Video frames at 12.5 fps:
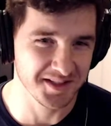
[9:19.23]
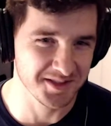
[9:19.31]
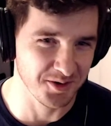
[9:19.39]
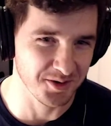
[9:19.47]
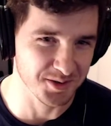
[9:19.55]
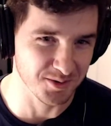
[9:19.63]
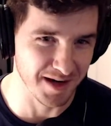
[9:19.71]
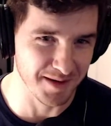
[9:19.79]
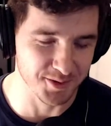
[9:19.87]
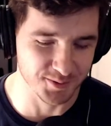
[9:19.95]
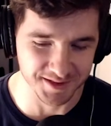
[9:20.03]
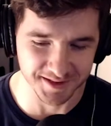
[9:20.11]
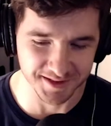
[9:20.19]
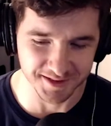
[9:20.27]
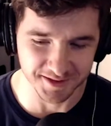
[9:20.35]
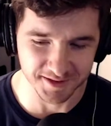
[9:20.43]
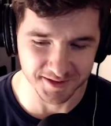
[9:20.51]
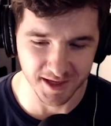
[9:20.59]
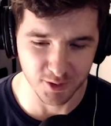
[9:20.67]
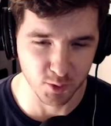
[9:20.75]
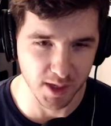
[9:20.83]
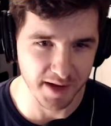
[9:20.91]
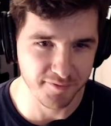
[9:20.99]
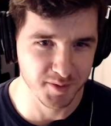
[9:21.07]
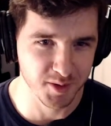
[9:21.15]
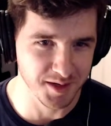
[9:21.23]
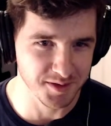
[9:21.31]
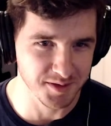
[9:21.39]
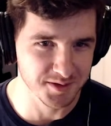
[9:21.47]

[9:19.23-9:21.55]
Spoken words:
always what rappers want to hear. Yeah, well, rap for me right this